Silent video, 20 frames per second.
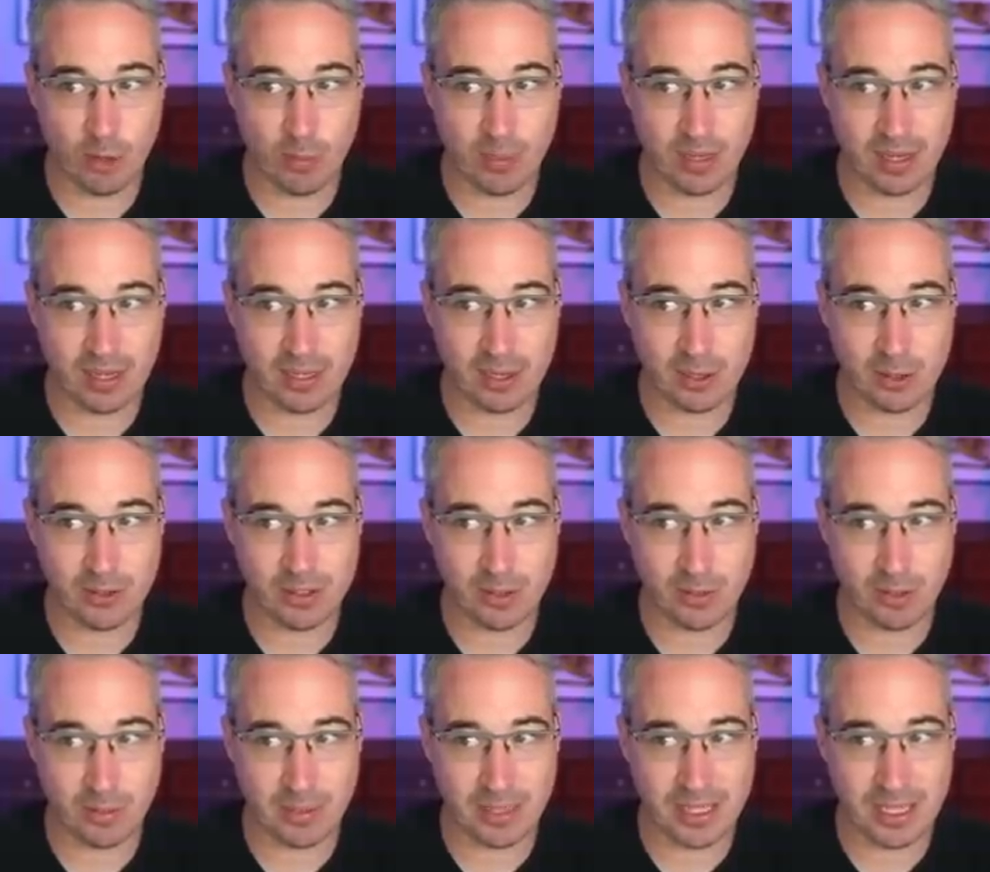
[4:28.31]
open and close
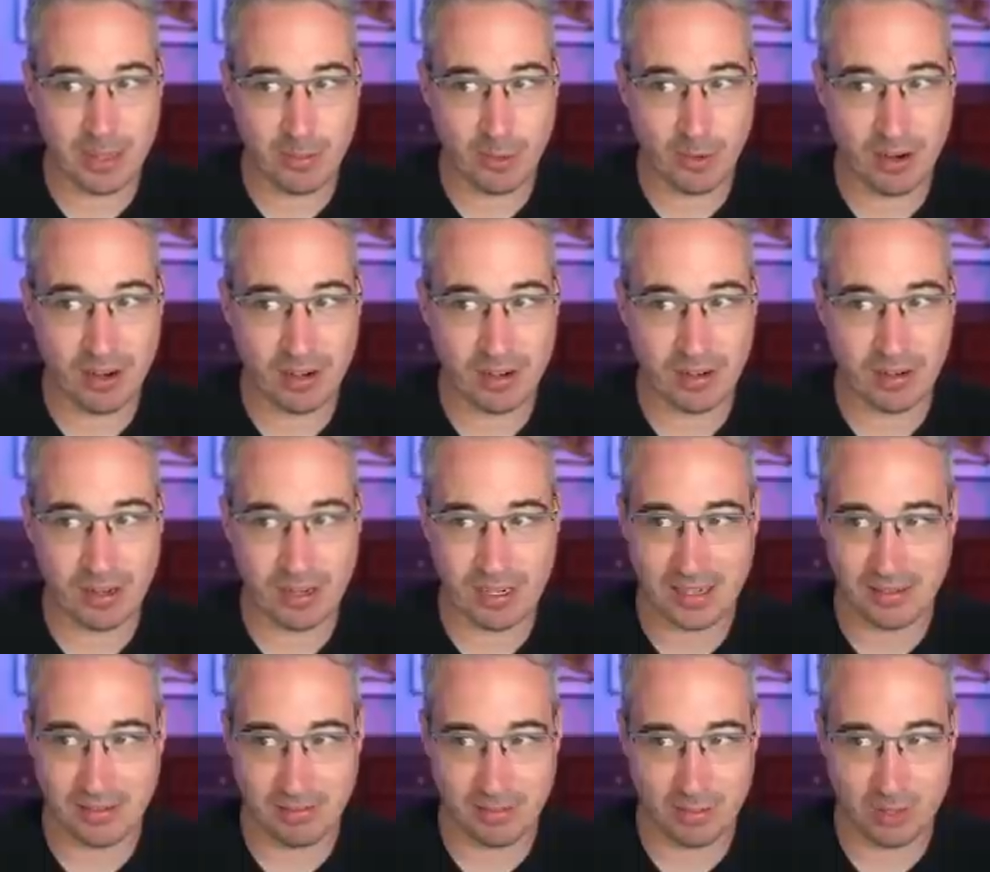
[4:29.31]
it with my keyboard and I
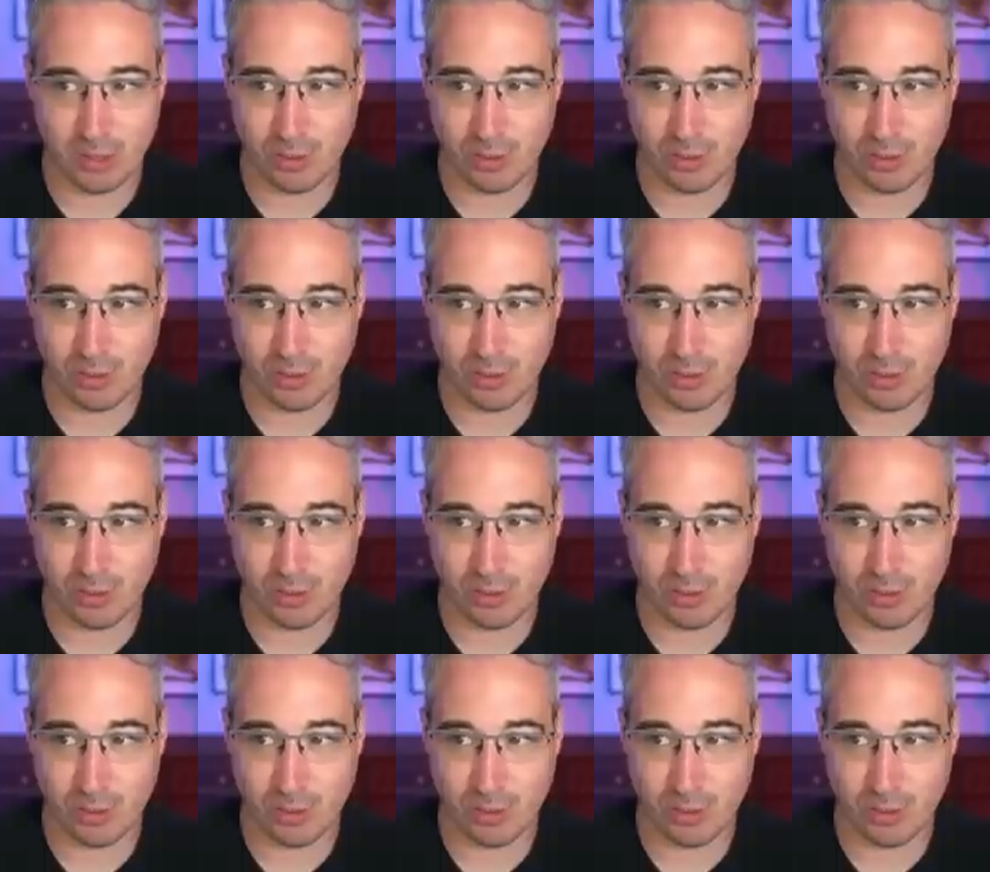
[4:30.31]
can